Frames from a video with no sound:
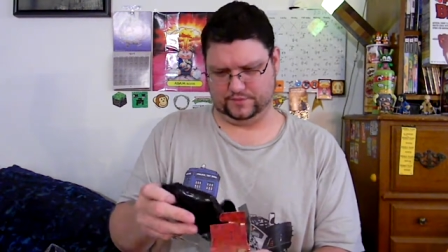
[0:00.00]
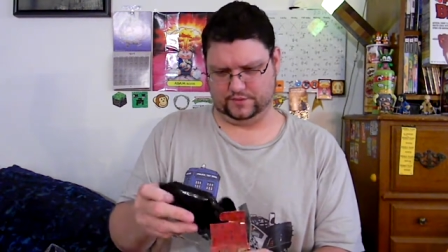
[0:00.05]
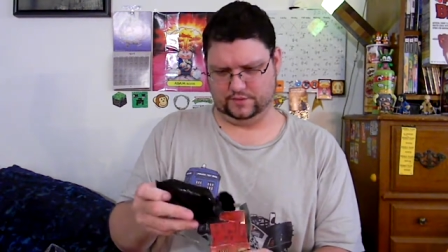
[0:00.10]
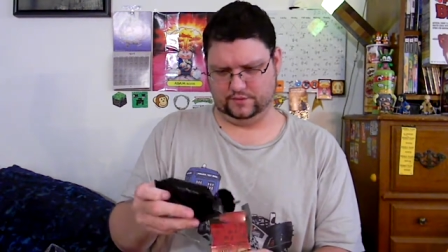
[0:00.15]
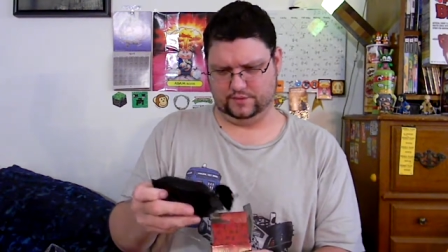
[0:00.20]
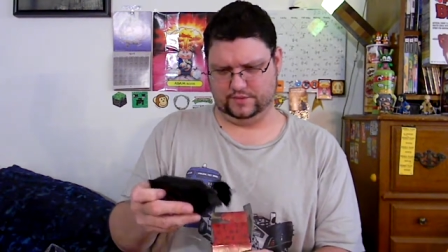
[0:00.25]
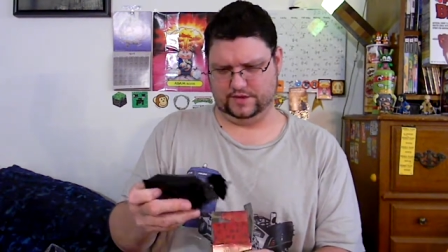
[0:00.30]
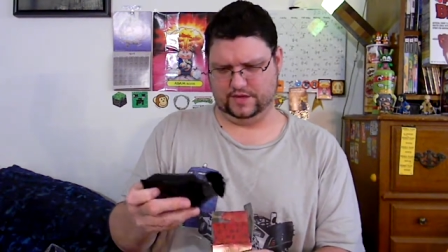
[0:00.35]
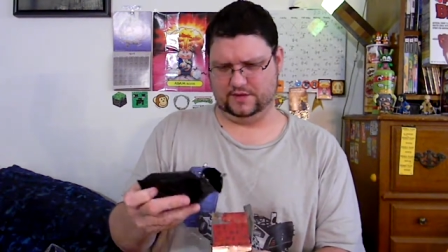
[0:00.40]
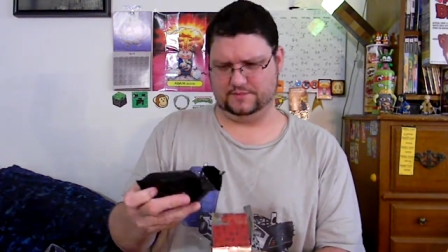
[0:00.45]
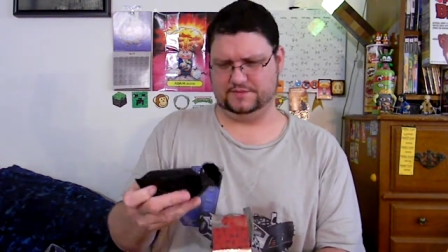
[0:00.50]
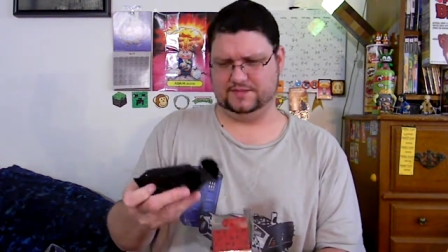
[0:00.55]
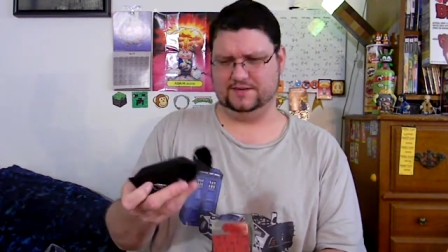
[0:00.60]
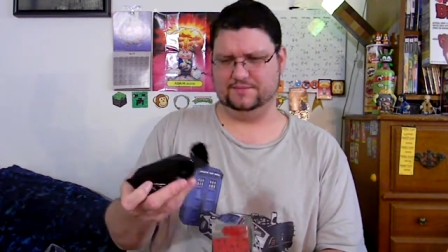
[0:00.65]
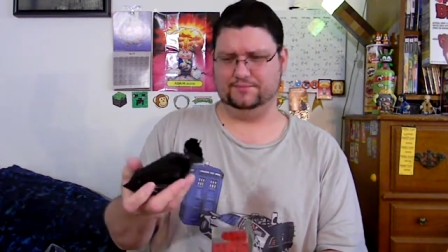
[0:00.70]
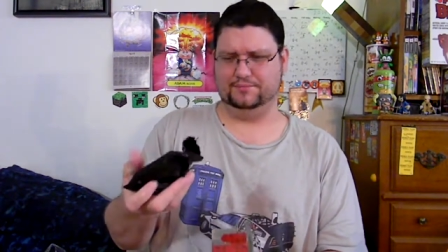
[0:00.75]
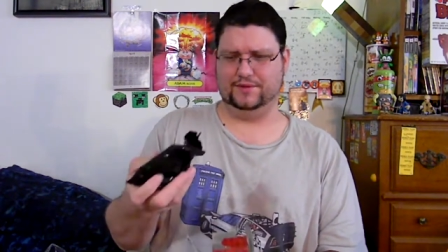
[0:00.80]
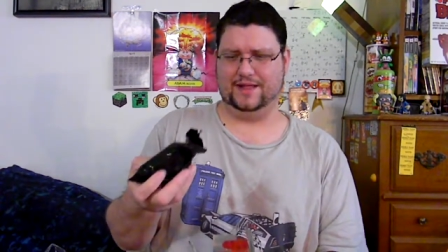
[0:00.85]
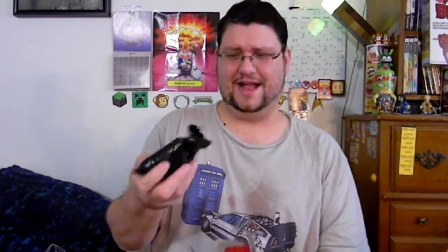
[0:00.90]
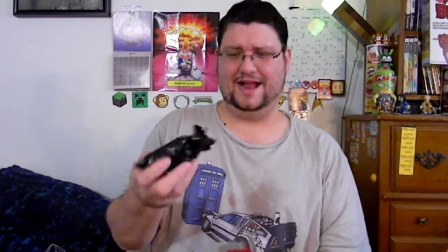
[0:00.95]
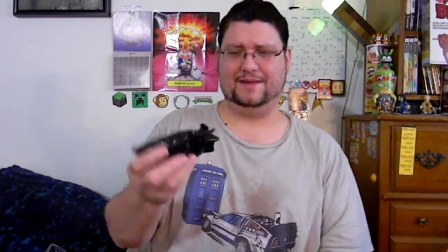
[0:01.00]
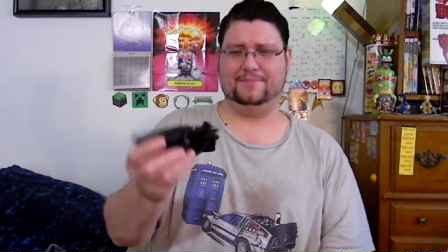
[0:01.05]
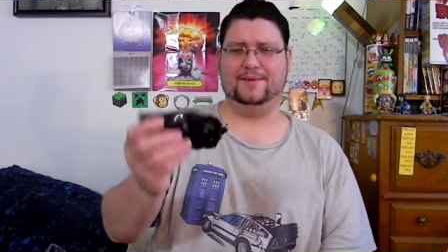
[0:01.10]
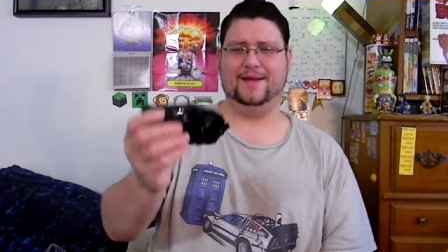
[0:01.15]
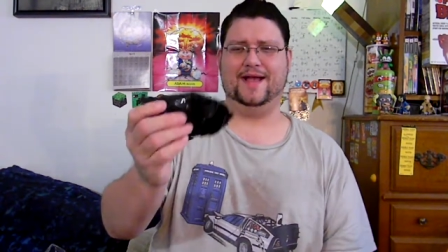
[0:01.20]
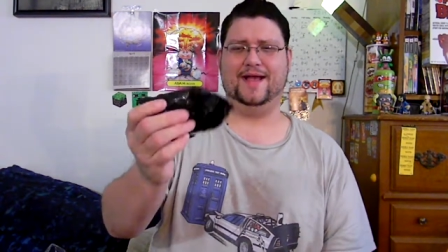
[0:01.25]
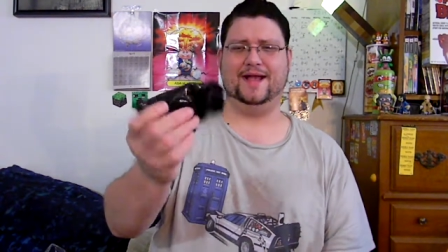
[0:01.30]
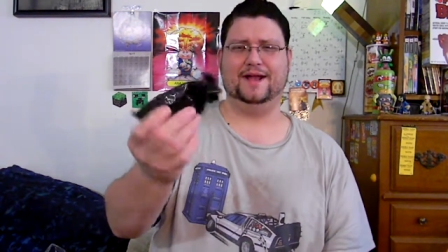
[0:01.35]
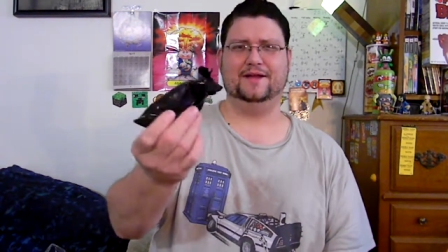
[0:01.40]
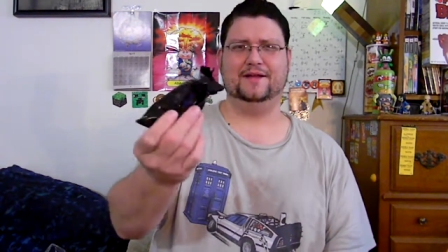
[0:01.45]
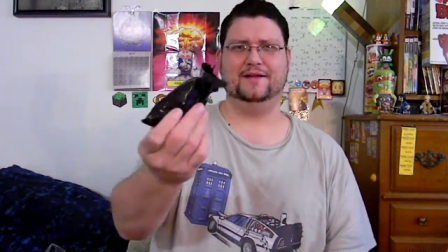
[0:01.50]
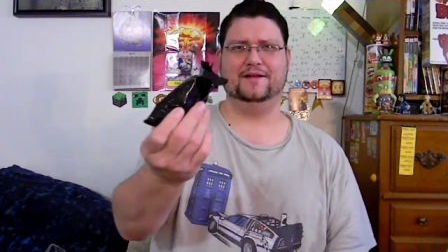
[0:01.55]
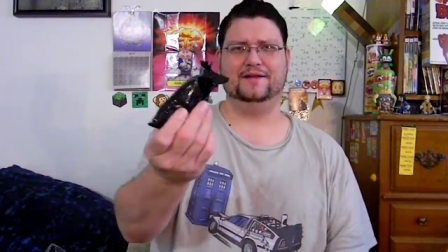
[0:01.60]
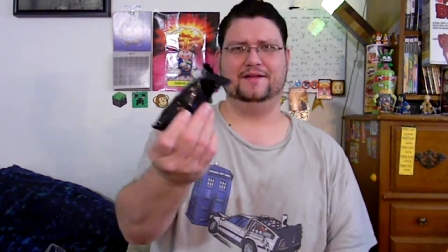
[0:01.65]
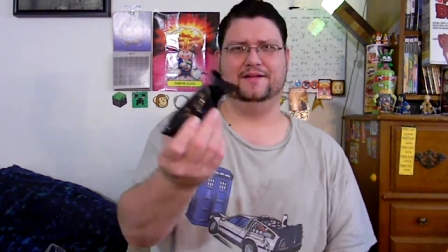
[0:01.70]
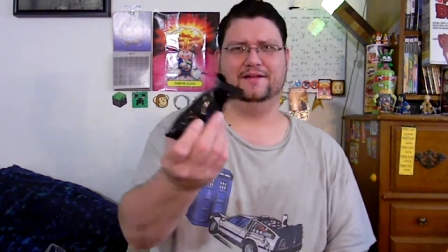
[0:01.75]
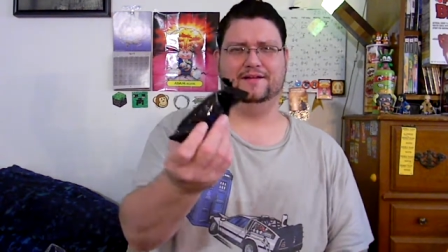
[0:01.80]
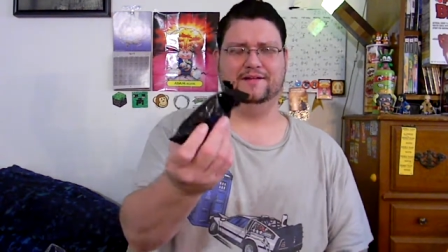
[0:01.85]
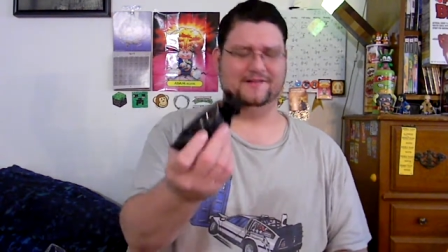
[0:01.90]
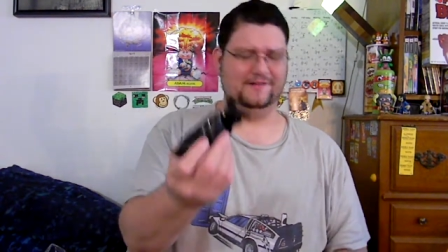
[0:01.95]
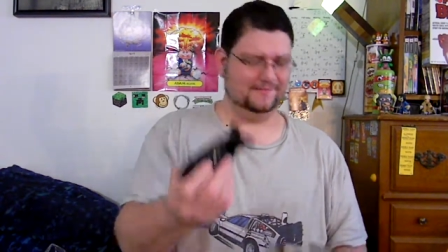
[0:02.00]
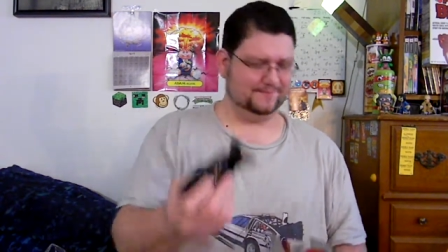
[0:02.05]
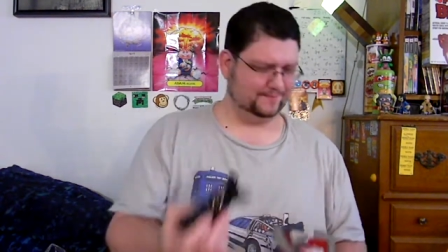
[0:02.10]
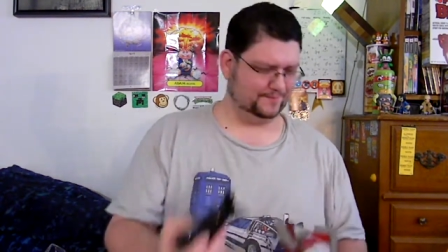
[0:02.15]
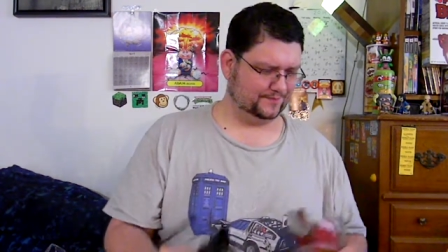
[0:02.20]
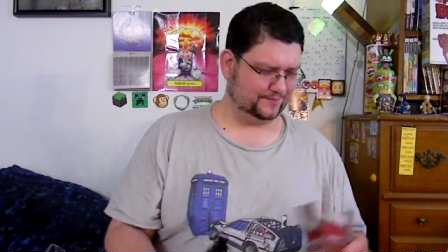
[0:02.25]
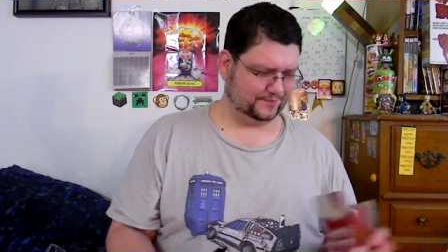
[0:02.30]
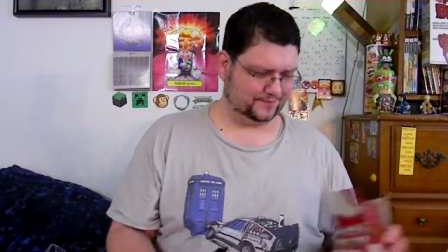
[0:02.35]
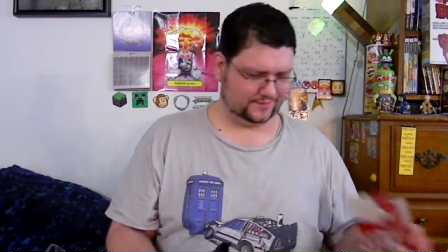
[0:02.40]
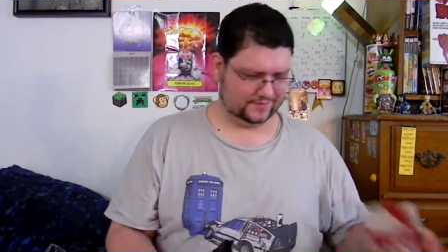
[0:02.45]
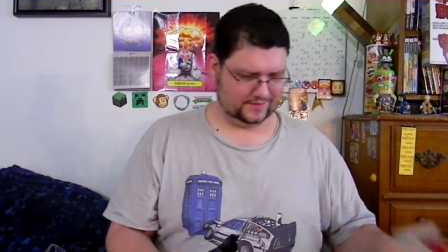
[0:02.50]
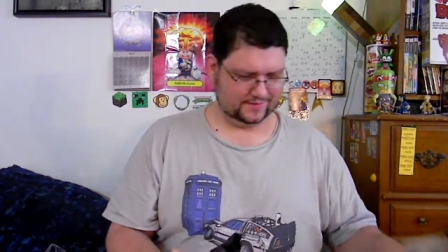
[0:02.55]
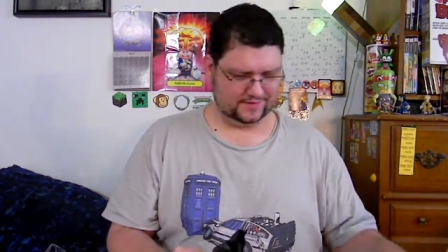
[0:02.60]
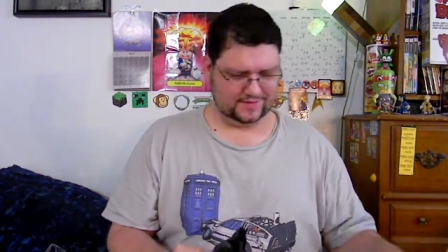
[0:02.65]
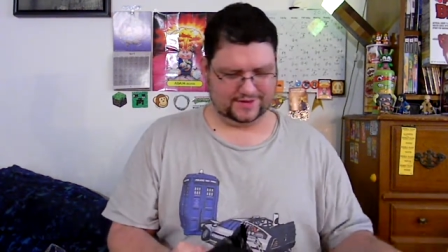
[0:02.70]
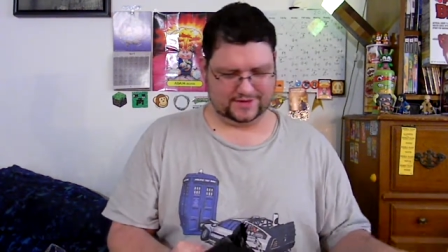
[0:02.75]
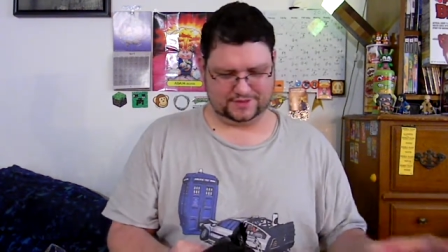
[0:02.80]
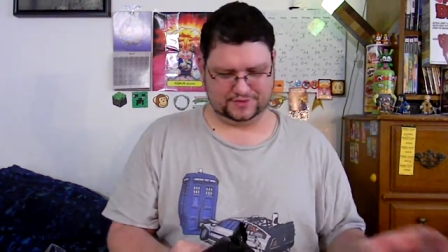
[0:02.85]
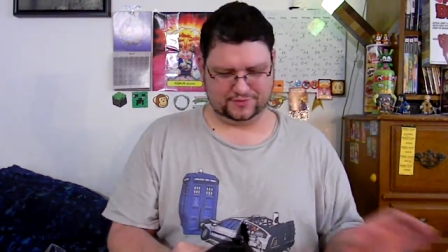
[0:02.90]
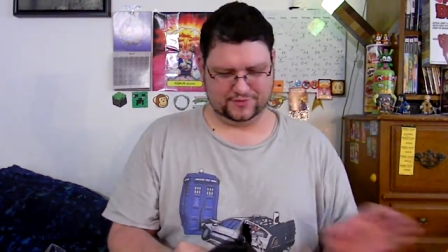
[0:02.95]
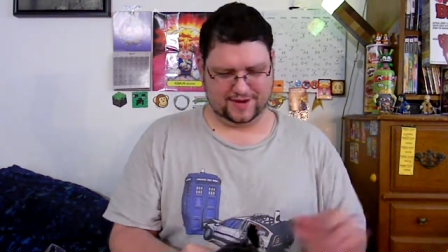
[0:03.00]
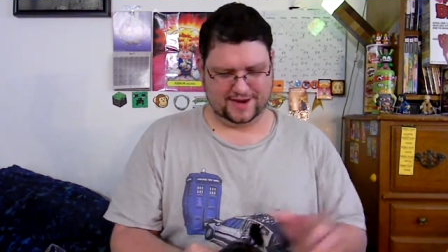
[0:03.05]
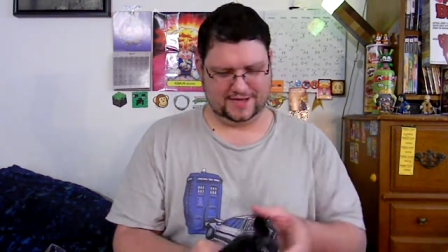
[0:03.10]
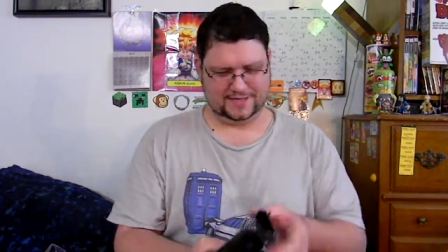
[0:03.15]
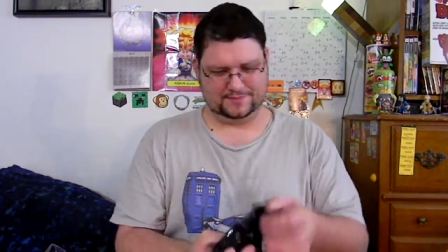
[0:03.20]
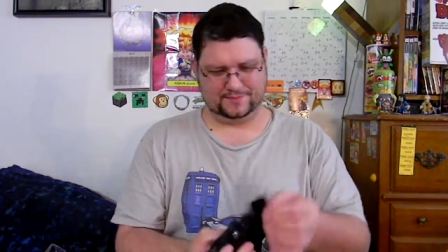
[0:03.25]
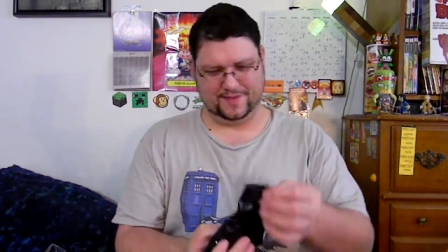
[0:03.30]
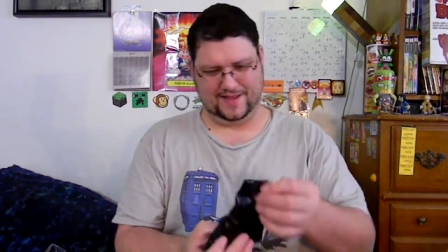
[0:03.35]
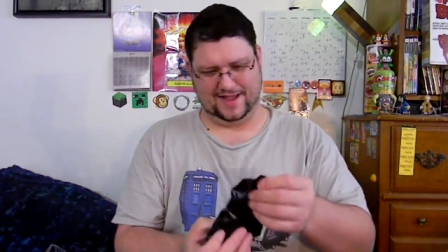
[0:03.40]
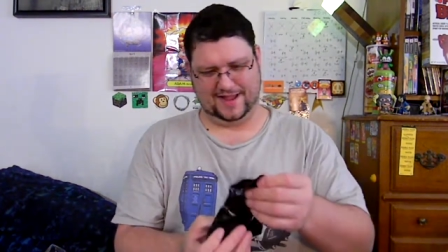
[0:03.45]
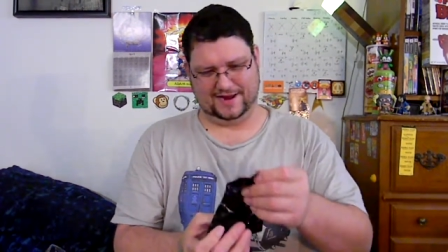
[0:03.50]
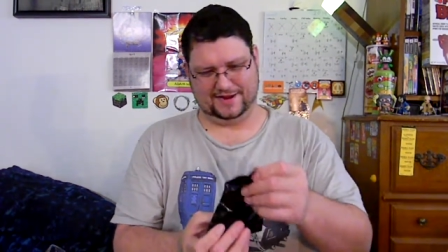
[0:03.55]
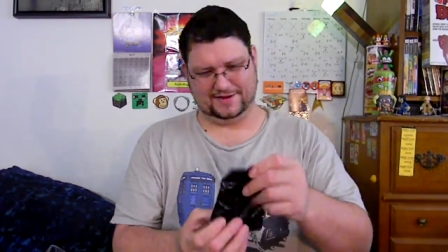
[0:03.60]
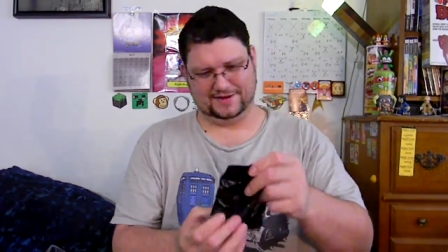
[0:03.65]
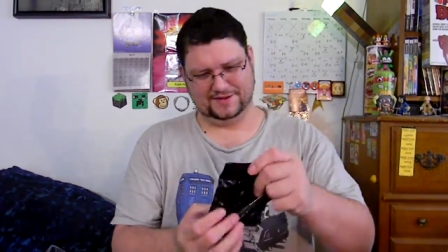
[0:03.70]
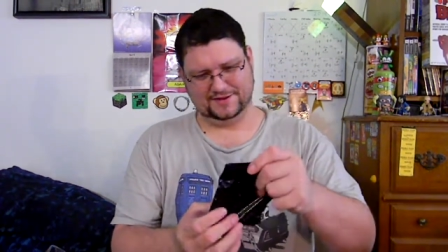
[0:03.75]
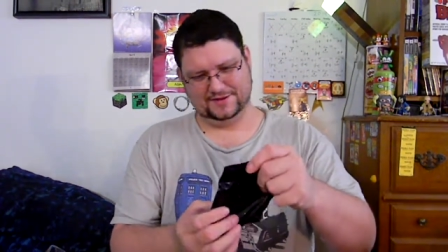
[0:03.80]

Ooh, and it comes in a black bag like a trash bag.